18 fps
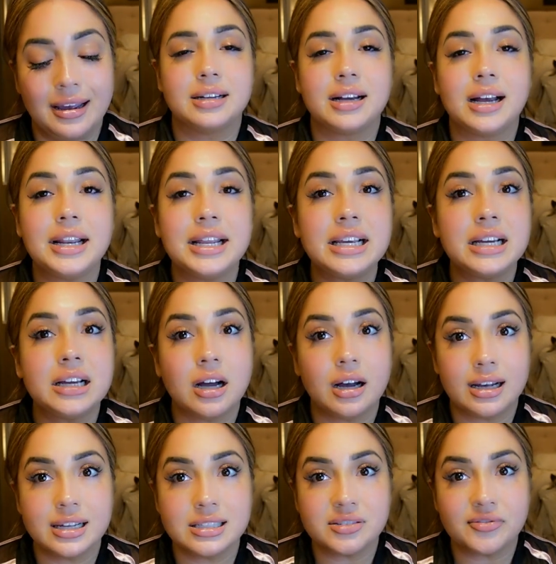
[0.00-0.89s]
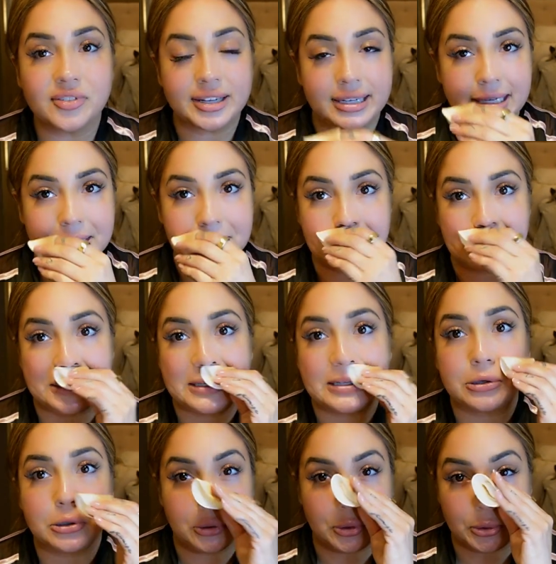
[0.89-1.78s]
cutting costs
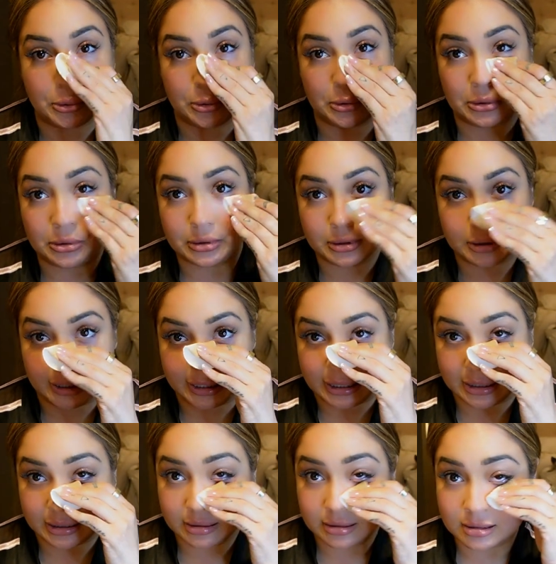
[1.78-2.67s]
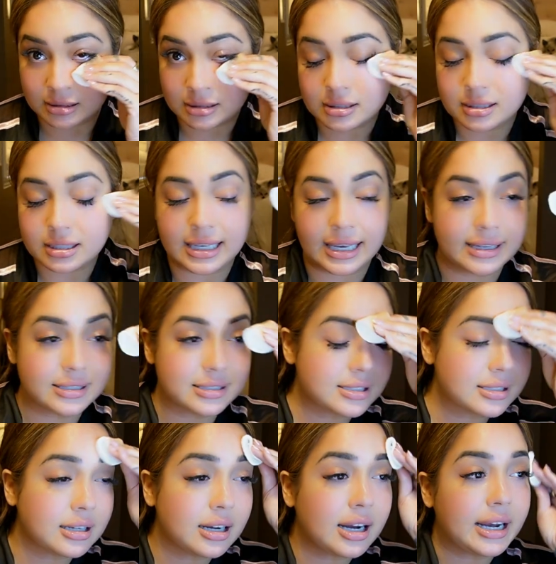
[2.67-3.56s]
financially, cool. Like,
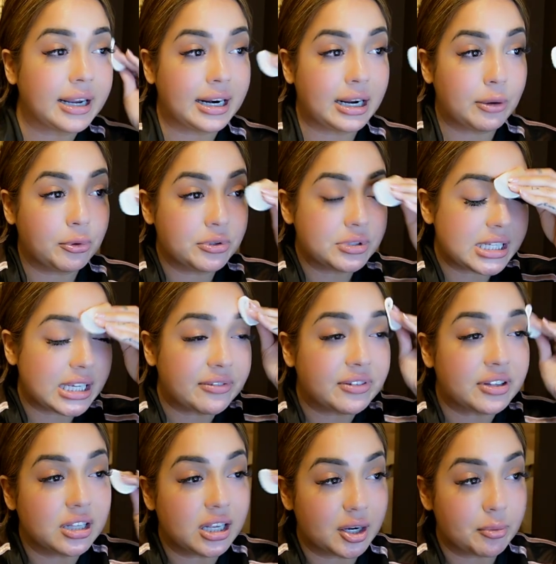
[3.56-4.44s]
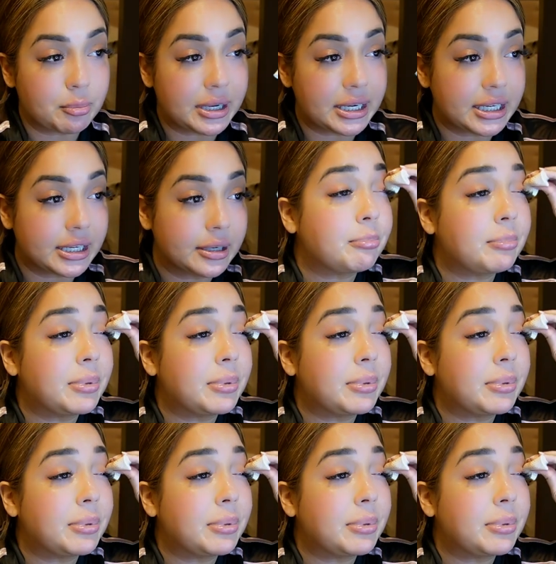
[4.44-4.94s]
yes, God, I will save a lot of money.